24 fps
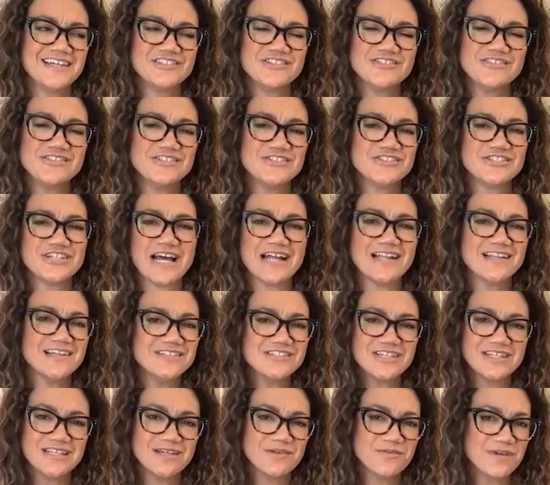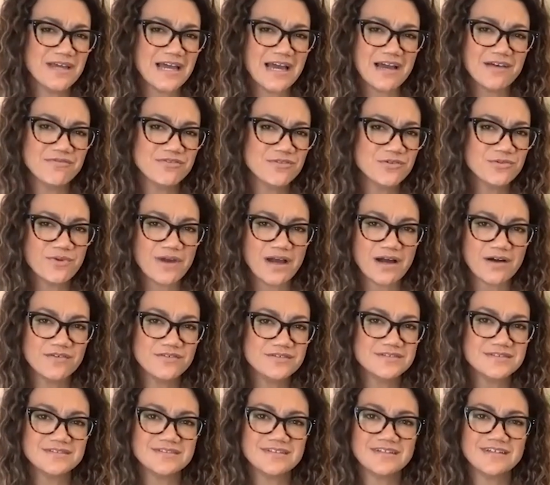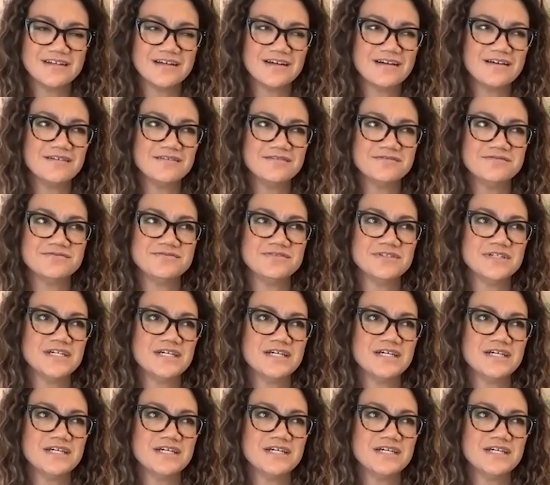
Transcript: just a challenge I think we have throughout of